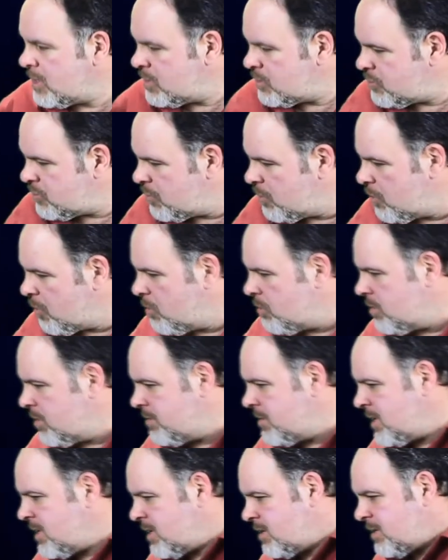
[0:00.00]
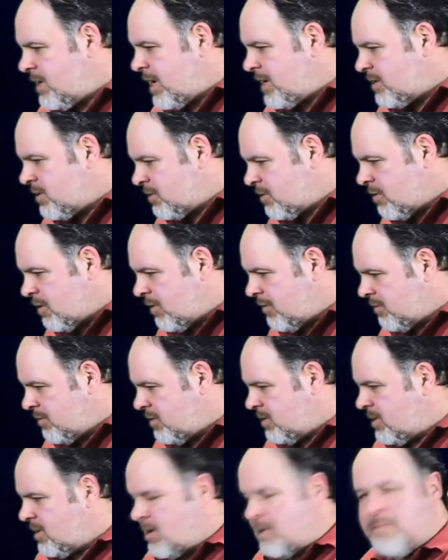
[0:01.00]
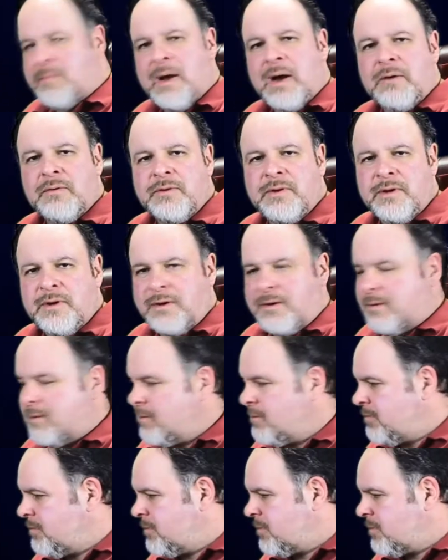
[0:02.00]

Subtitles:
So let me take this off the mount here.